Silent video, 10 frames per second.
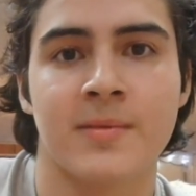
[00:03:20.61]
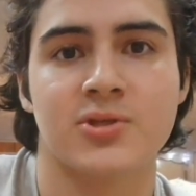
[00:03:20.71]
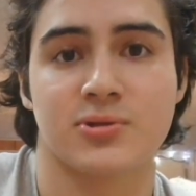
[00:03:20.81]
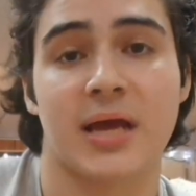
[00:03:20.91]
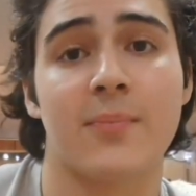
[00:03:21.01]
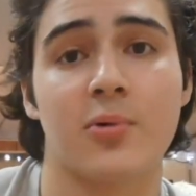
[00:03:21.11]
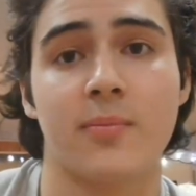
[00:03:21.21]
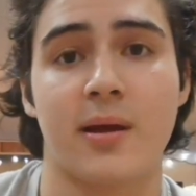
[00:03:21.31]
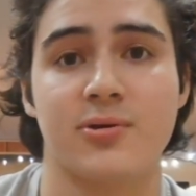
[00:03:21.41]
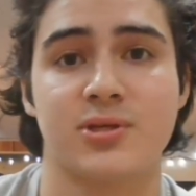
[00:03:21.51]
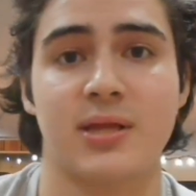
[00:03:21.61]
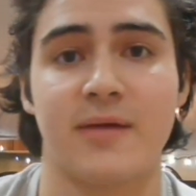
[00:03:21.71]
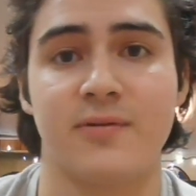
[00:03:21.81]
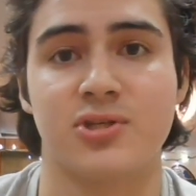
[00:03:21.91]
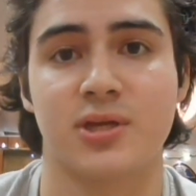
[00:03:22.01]
So type 1 myosin
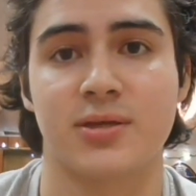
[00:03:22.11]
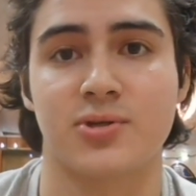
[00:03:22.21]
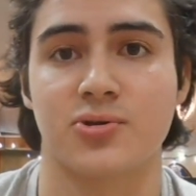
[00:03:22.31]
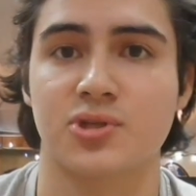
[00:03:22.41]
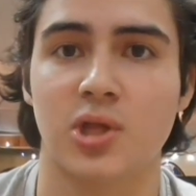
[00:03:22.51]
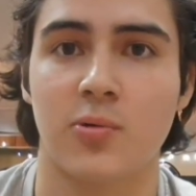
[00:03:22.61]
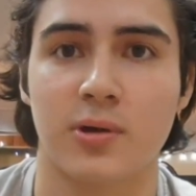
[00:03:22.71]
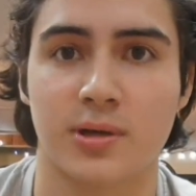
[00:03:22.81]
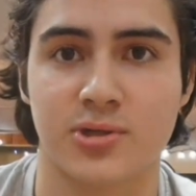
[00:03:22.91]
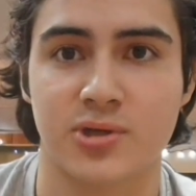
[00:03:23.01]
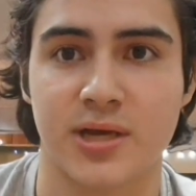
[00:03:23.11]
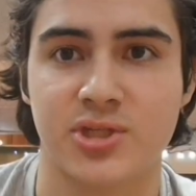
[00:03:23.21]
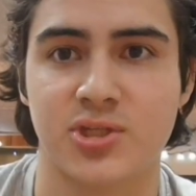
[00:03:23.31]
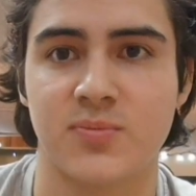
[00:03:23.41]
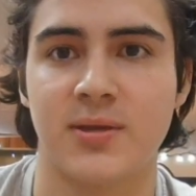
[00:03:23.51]
heavy chains are slower in
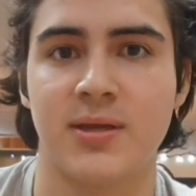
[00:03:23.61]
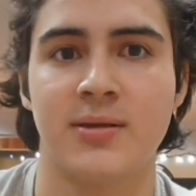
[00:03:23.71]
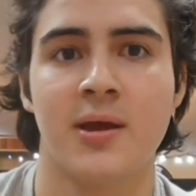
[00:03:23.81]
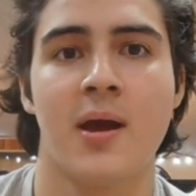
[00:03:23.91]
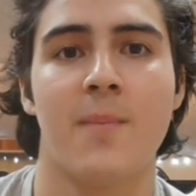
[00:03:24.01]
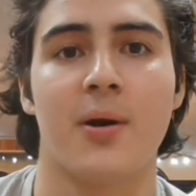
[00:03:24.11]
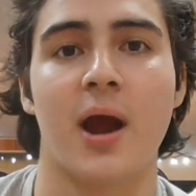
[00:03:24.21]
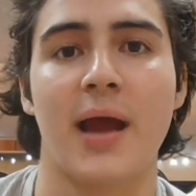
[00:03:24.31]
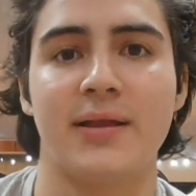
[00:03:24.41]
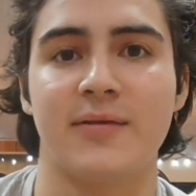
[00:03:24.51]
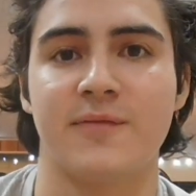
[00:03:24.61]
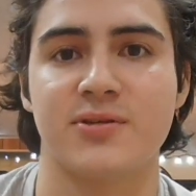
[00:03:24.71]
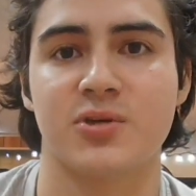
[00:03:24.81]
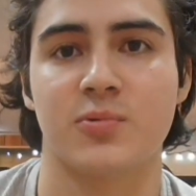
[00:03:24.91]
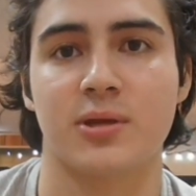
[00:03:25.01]
contraction speed, but are highly
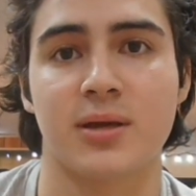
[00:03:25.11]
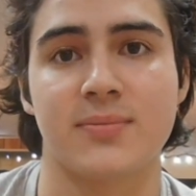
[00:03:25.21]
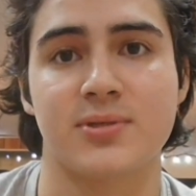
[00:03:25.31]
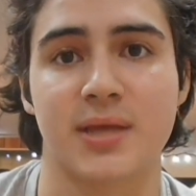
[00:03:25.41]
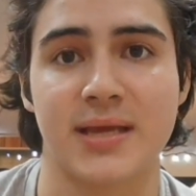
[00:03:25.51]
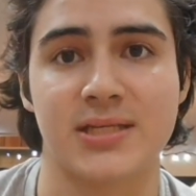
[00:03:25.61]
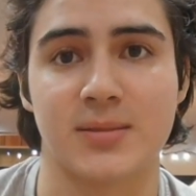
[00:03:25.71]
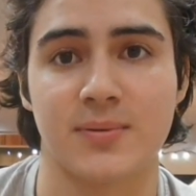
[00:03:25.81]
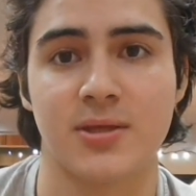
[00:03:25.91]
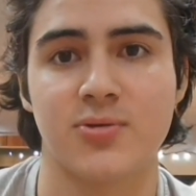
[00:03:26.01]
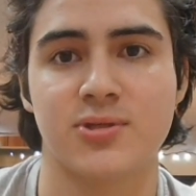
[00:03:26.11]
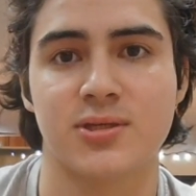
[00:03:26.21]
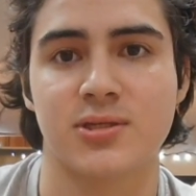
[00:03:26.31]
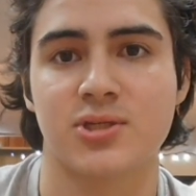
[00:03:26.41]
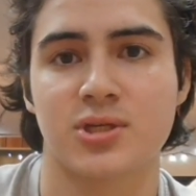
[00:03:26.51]
efficient when it comes to ATP
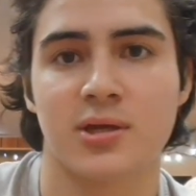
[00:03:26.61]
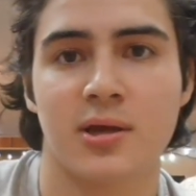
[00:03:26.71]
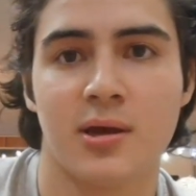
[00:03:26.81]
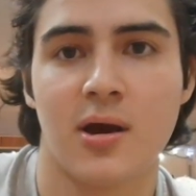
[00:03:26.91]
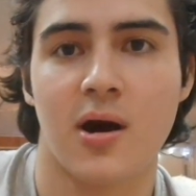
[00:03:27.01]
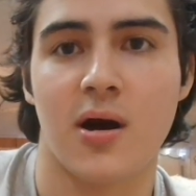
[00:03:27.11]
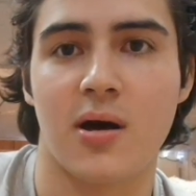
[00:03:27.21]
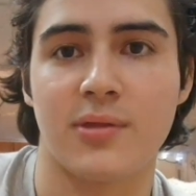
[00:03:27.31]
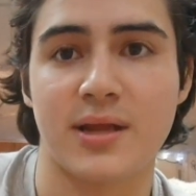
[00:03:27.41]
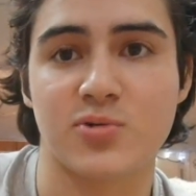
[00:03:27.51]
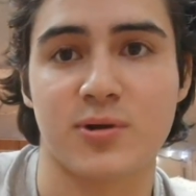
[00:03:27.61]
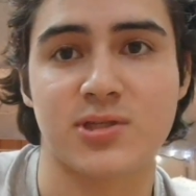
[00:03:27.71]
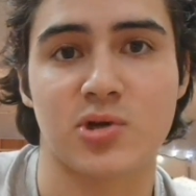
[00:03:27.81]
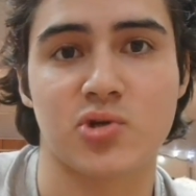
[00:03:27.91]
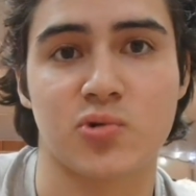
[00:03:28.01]
usage. That is why
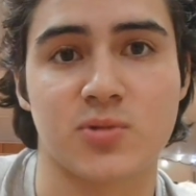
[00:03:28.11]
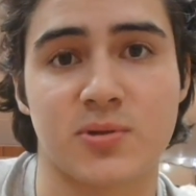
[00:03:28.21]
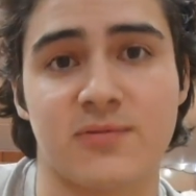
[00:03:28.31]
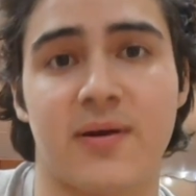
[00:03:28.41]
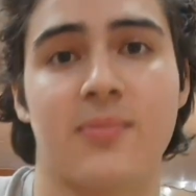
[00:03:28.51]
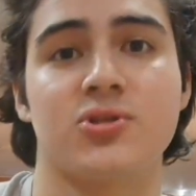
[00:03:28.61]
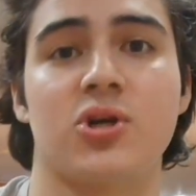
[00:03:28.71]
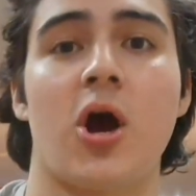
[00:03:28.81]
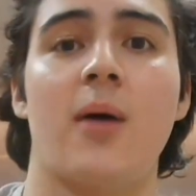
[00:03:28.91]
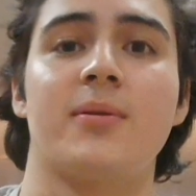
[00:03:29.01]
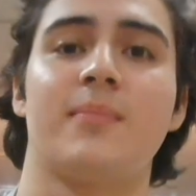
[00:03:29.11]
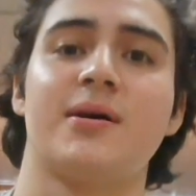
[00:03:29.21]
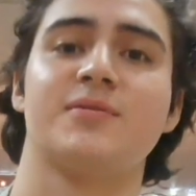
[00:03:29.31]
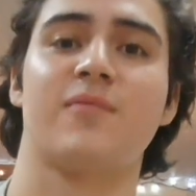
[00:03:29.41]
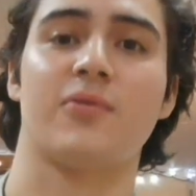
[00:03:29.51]
slow twitch muscle fibers are
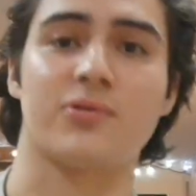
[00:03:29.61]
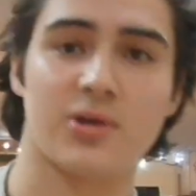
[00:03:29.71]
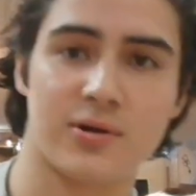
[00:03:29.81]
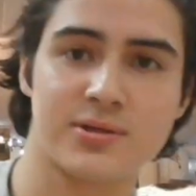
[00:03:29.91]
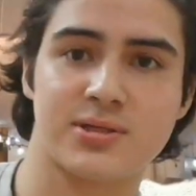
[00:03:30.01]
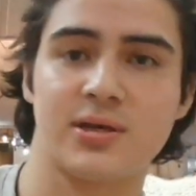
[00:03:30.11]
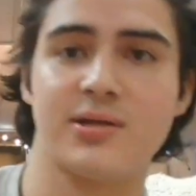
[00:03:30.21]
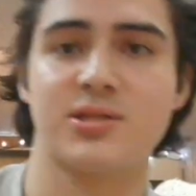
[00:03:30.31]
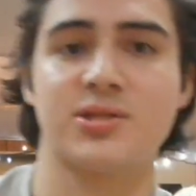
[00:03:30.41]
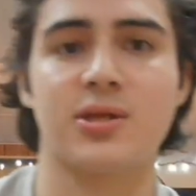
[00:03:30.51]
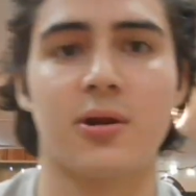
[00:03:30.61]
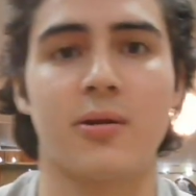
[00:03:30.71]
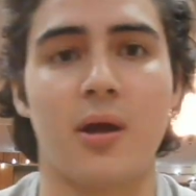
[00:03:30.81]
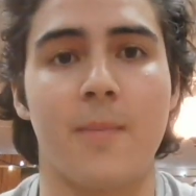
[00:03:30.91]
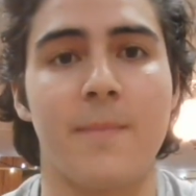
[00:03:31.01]
optimized for endurance, since they are
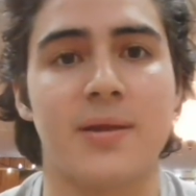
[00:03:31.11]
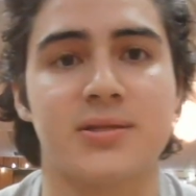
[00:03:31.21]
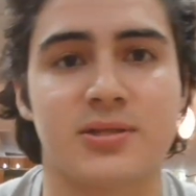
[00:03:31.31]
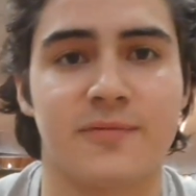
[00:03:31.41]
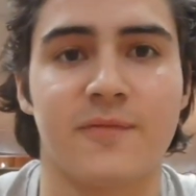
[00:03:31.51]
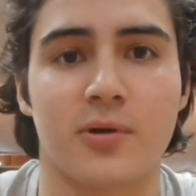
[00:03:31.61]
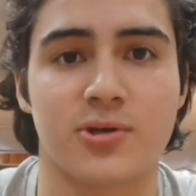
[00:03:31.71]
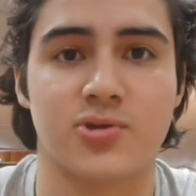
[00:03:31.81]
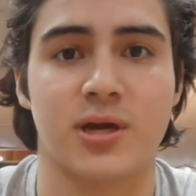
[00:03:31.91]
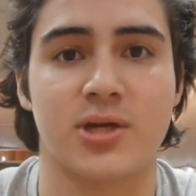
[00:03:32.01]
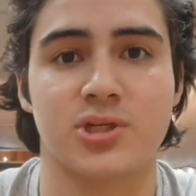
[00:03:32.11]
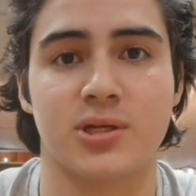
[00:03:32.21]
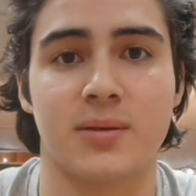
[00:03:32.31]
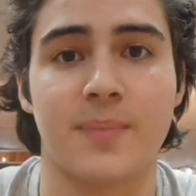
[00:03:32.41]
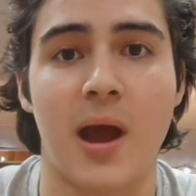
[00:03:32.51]
not meant for
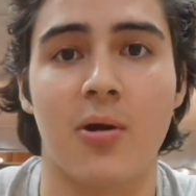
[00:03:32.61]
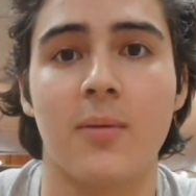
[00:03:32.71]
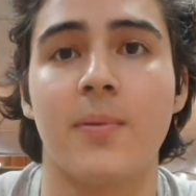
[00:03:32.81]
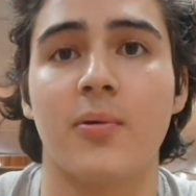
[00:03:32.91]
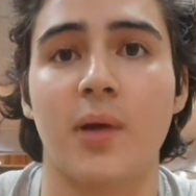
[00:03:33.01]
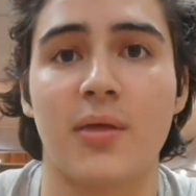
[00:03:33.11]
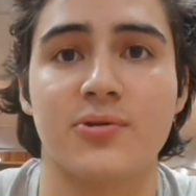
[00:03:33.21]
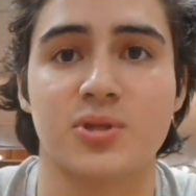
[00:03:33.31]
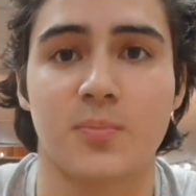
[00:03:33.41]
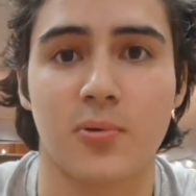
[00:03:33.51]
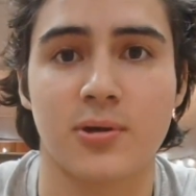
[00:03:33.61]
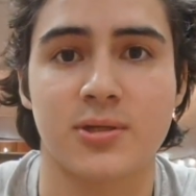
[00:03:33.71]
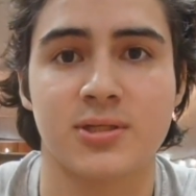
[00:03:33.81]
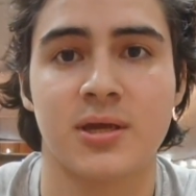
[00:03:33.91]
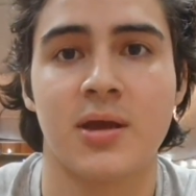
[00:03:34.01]
contraction and power, but rather
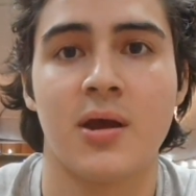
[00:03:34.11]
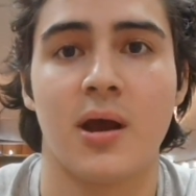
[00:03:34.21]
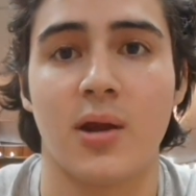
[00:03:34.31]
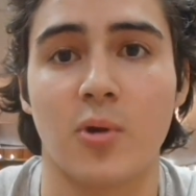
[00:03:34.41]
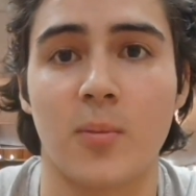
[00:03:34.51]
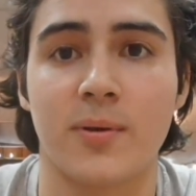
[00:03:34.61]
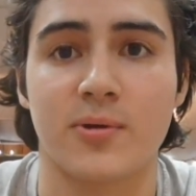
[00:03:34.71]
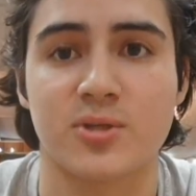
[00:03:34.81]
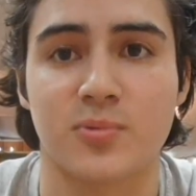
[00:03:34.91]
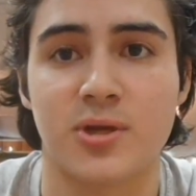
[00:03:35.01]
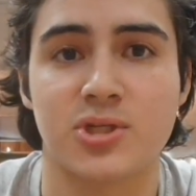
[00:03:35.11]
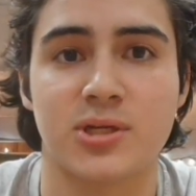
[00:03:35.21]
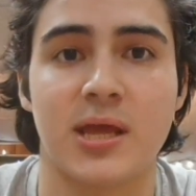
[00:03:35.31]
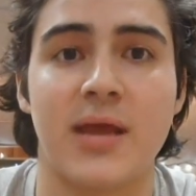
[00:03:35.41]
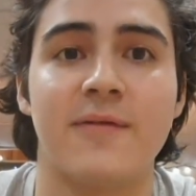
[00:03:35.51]
support aerobic
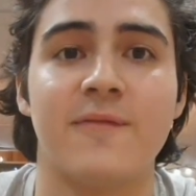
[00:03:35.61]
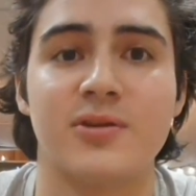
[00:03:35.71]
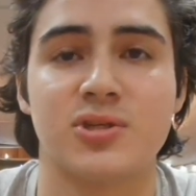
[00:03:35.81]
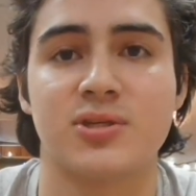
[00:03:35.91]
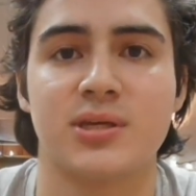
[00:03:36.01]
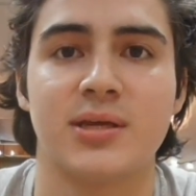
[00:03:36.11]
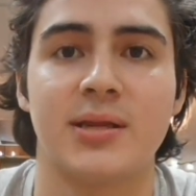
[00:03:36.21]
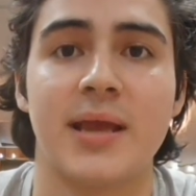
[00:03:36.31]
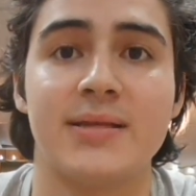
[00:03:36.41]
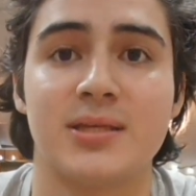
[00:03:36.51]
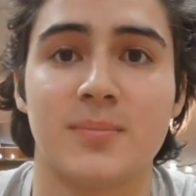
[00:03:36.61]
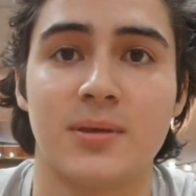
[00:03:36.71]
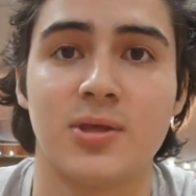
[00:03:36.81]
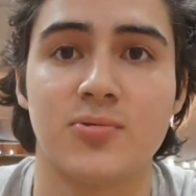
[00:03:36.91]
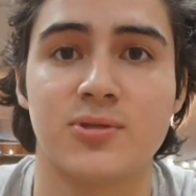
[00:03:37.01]
respiration and efficiency in ATP
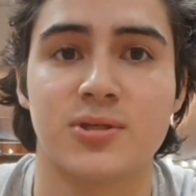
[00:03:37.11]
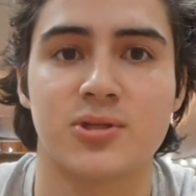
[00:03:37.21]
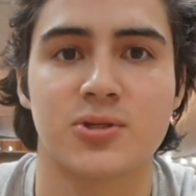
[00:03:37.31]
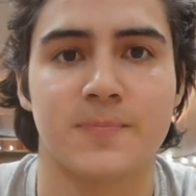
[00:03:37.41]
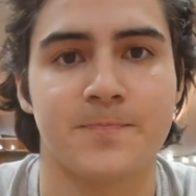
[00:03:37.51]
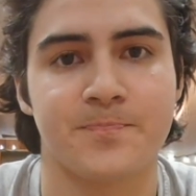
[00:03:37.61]
usage.